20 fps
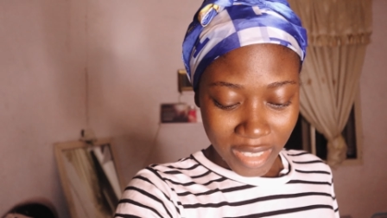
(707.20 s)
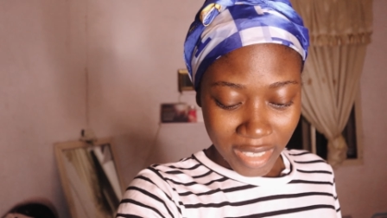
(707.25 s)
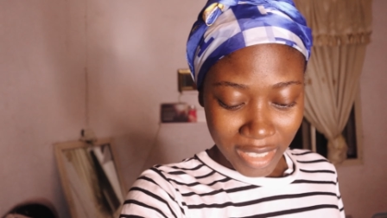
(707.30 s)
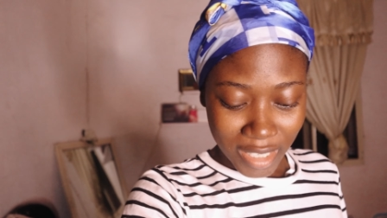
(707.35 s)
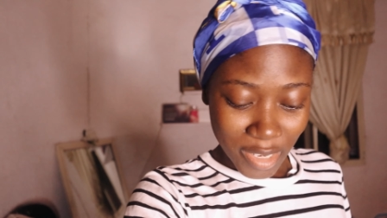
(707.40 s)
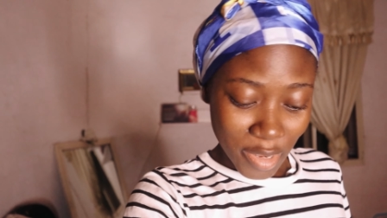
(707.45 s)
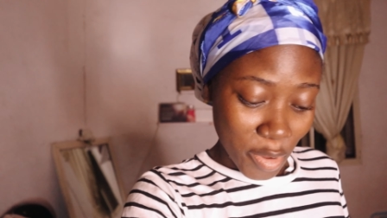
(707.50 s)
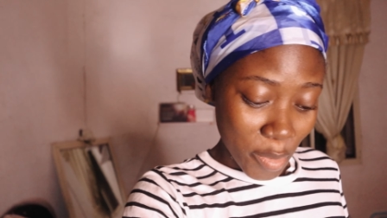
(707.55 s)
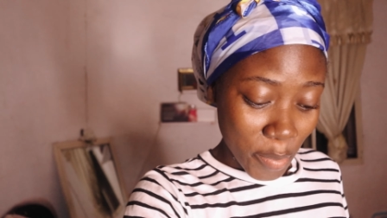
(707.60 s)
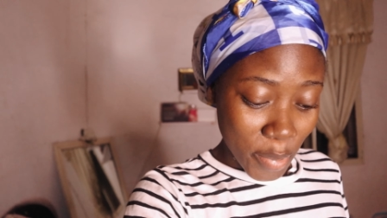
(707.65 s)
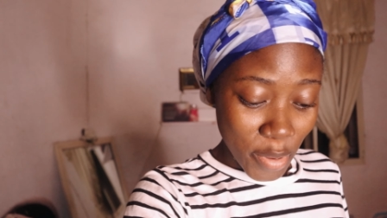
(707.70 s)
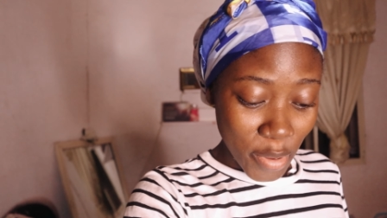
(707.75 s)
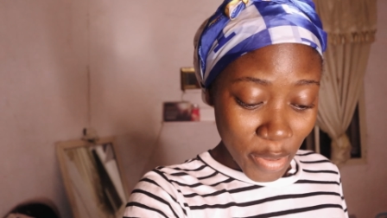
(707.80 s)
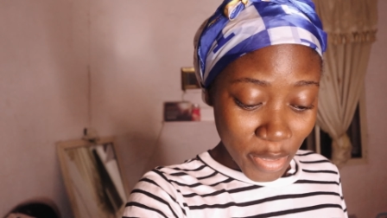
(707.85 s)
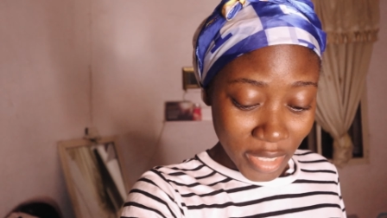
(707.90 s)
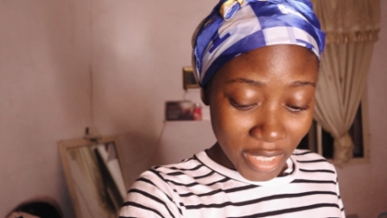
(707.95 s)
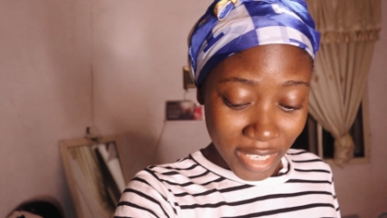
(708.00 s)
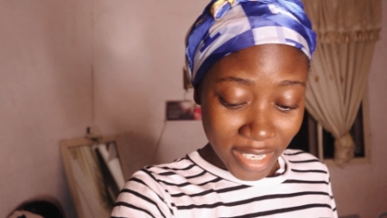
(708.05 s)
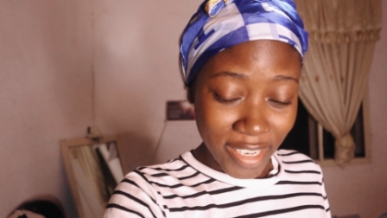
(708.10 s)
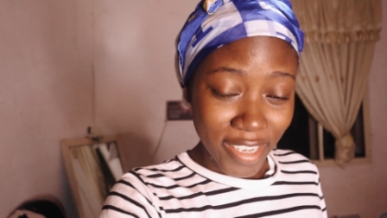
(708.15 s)
is a
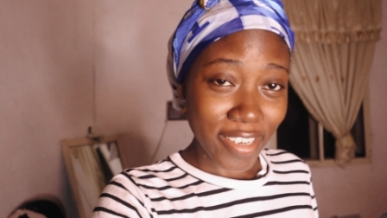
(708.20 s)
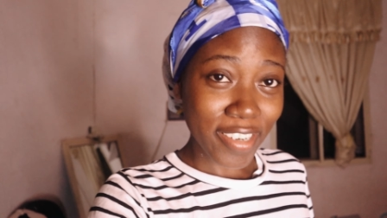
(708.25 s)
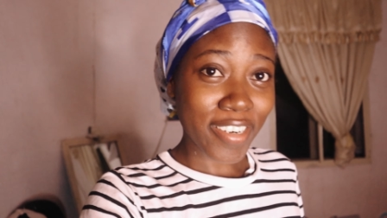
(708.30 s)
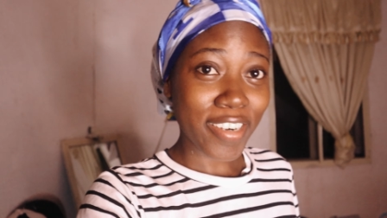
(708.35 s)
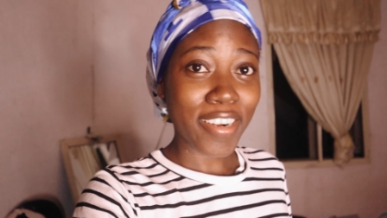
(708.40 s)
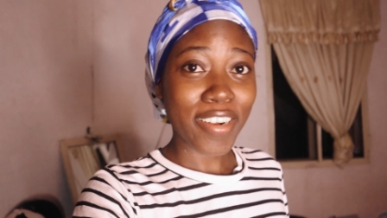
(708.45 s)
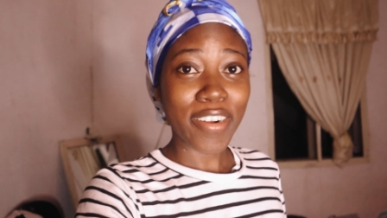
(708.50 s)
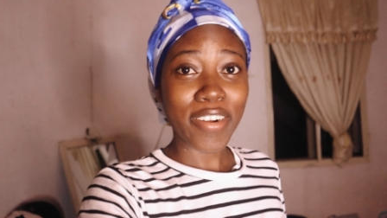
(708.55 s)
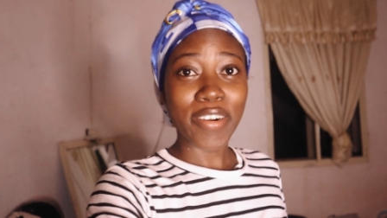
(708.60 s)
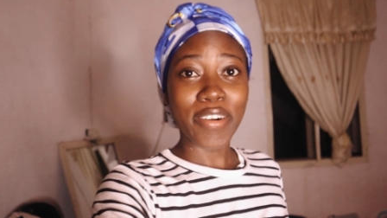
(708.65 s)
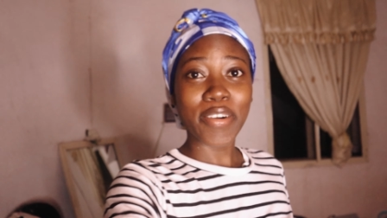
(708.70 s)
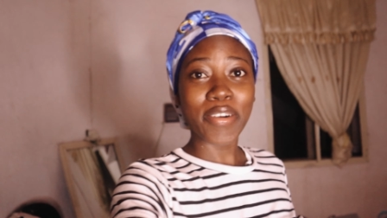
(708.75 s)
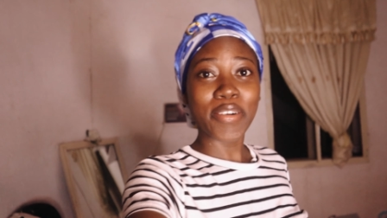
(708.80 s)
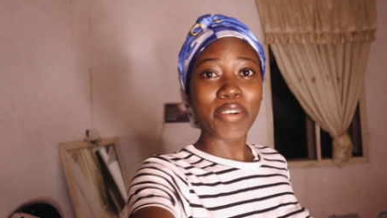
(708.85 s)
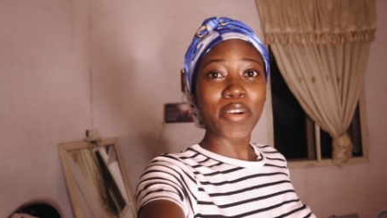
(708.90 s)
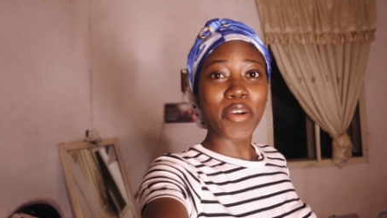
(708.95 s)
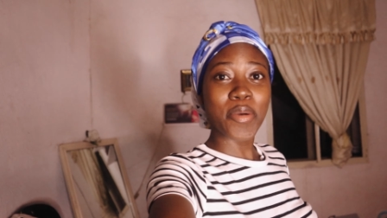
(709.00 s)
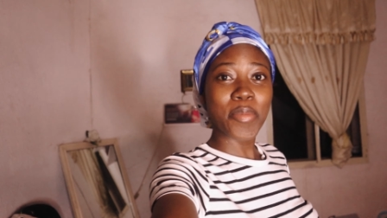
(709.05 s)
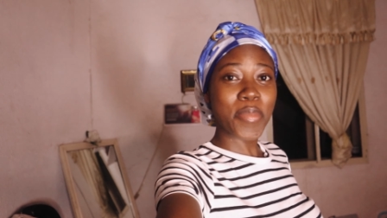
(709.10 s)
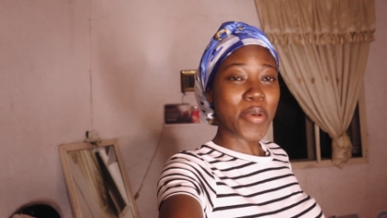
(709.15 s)
pulley
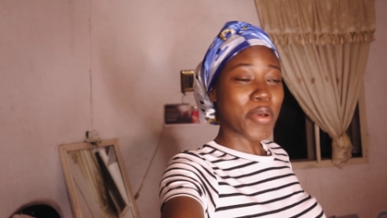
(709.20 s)
girl, a